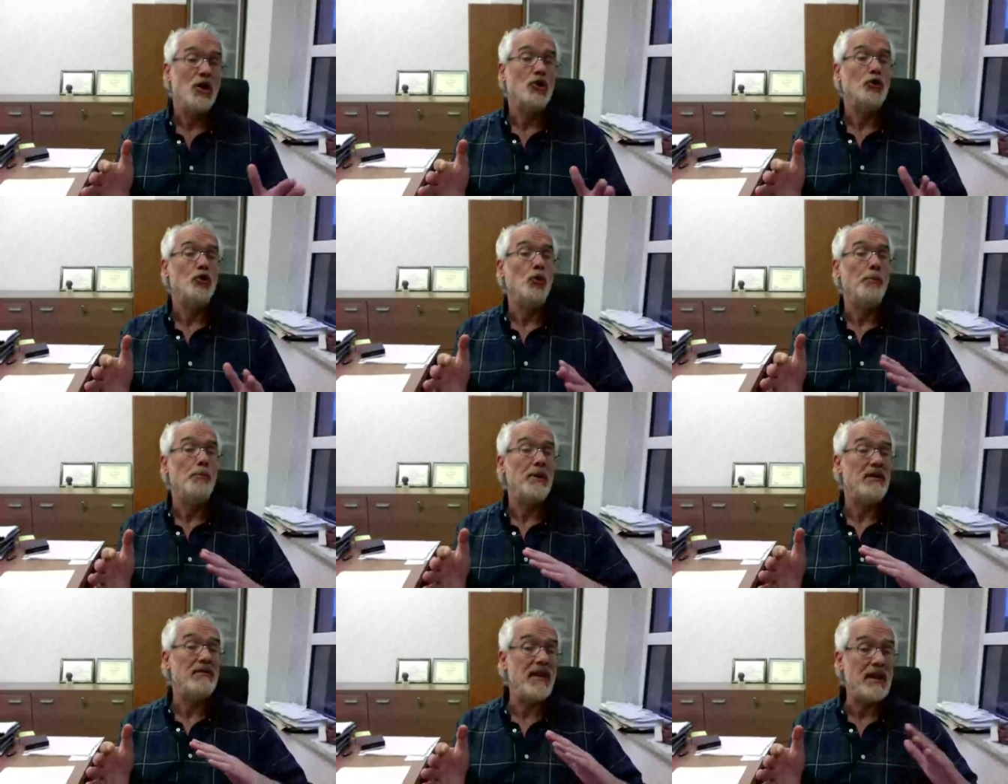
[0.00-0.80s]
to
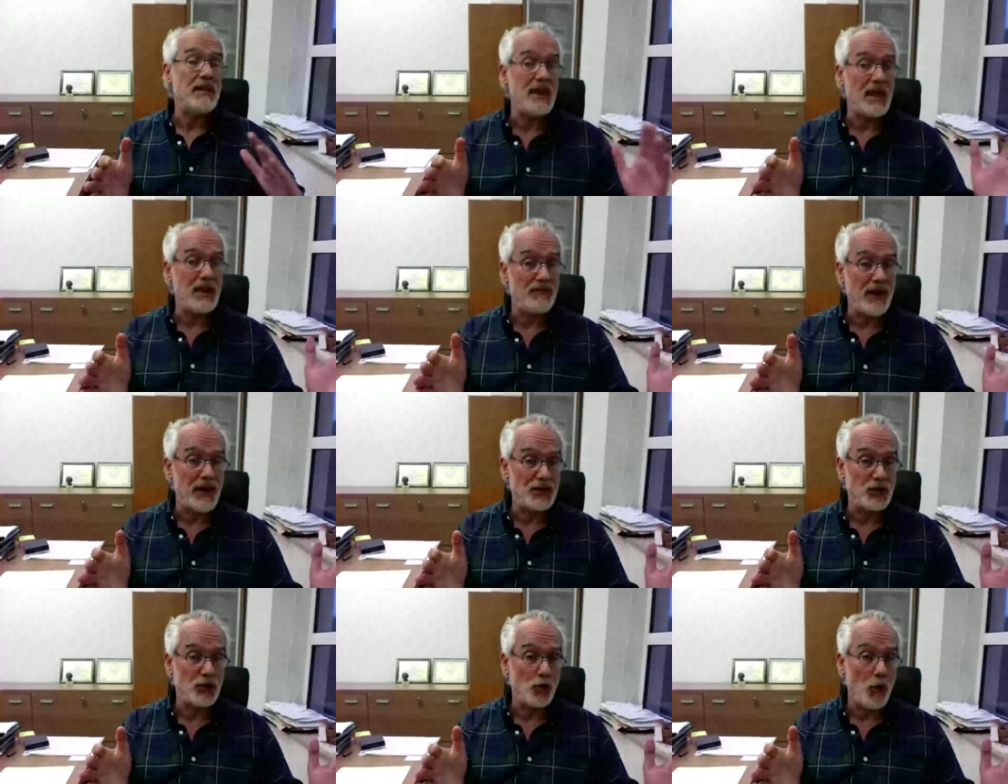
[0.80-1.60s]
prevent the
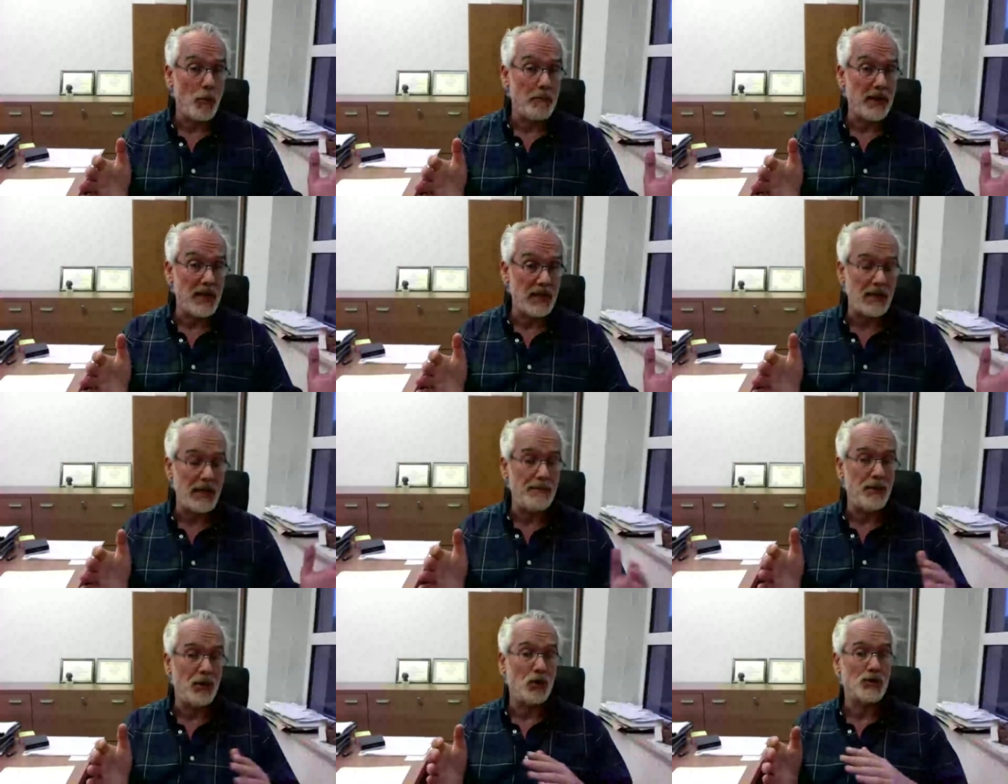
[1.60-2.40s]
infection completely,
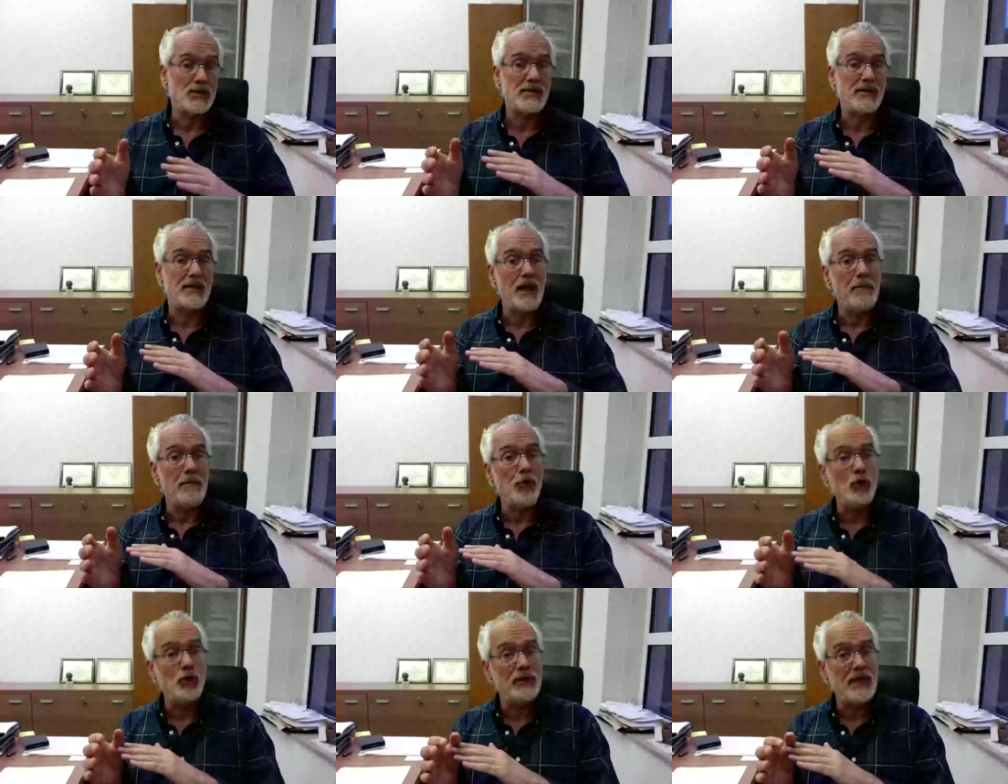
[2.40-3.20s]
because the
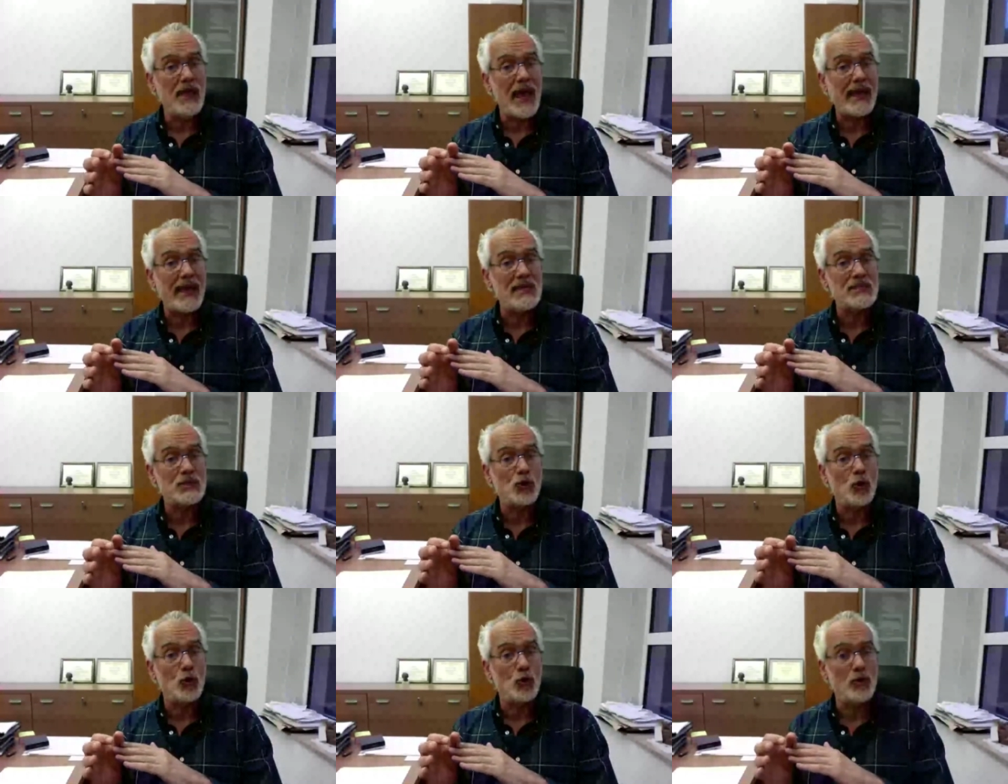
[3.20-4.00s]
immunity against
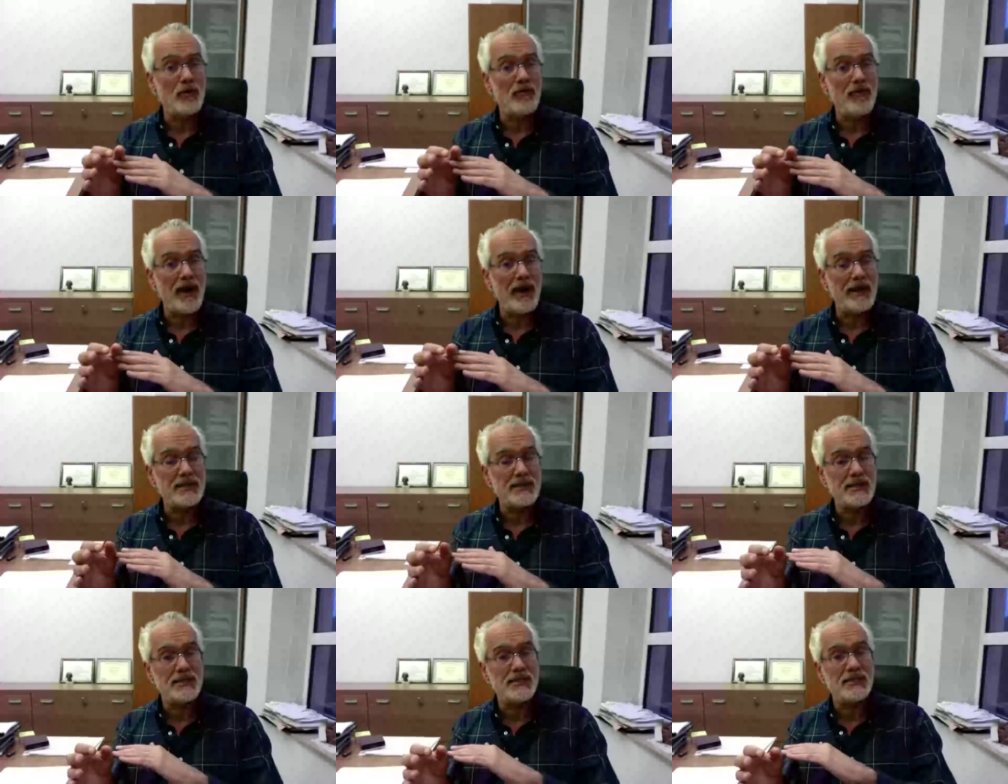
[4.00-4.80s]

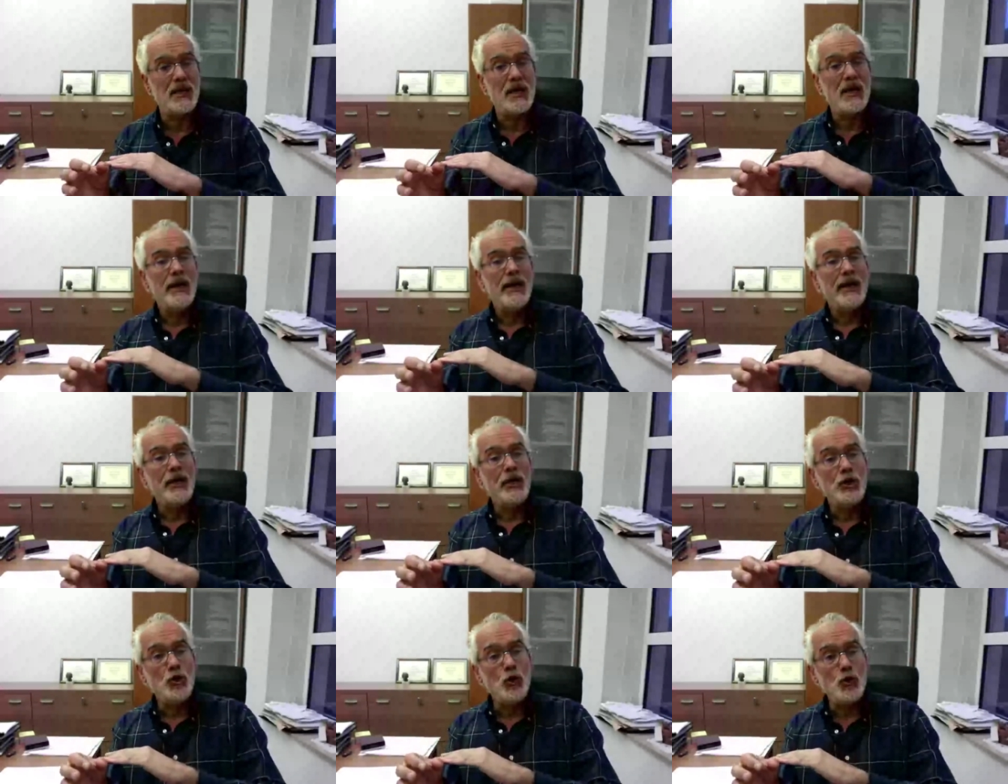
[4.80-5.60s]
coronaviruses
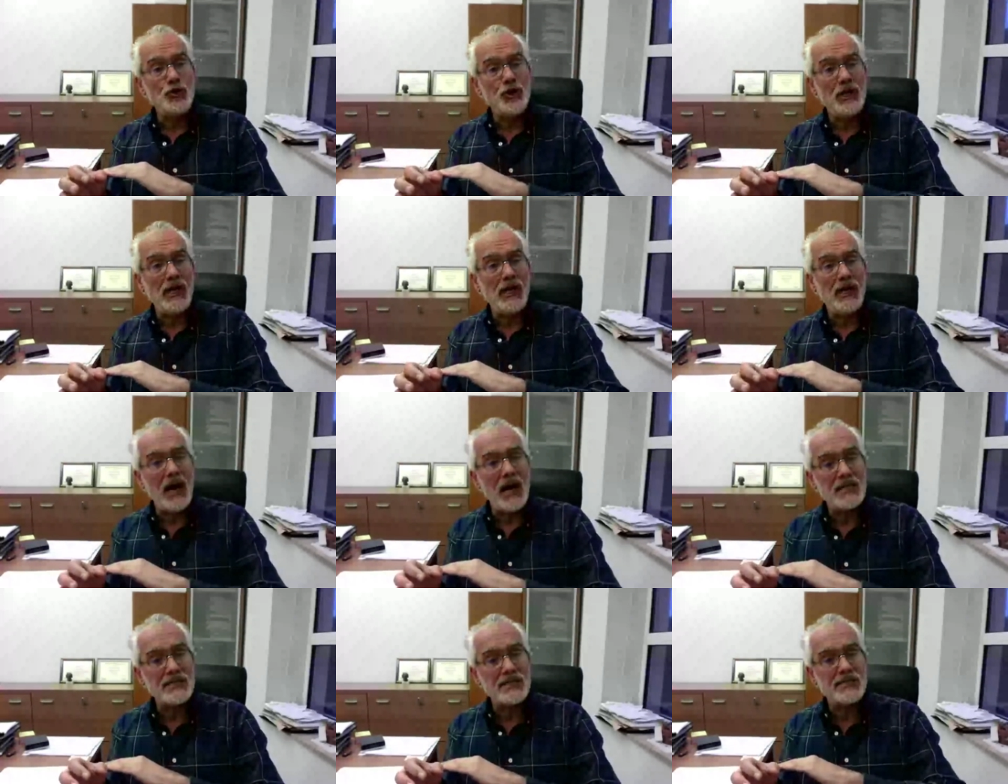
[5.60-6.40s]
usually
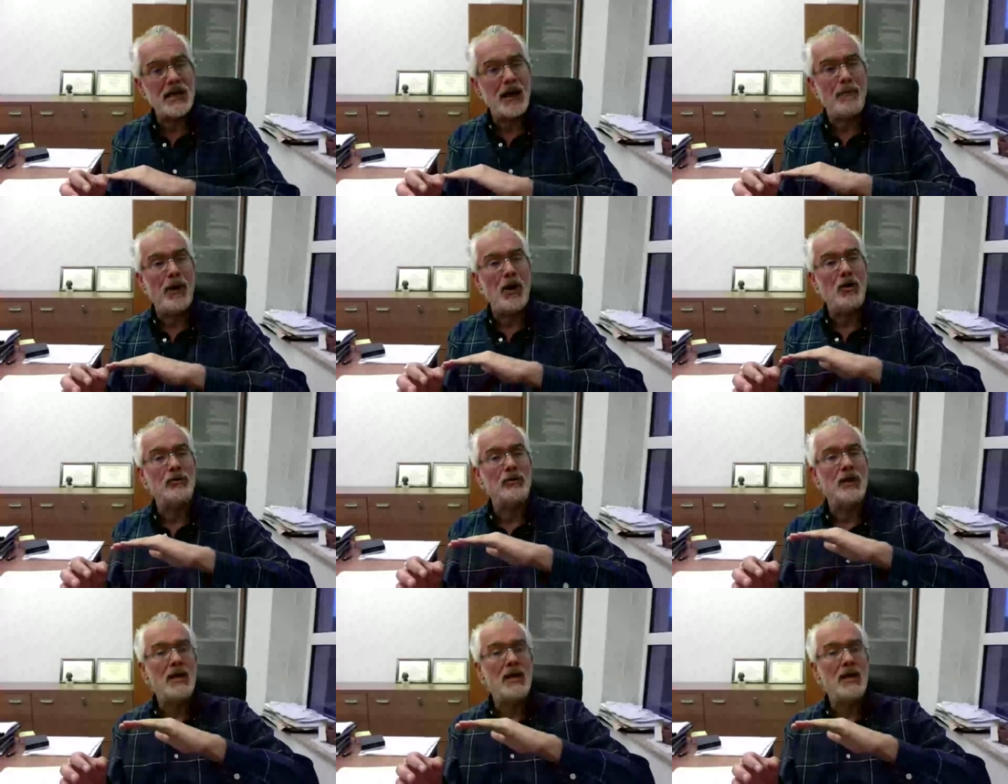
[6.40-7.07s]
lasts about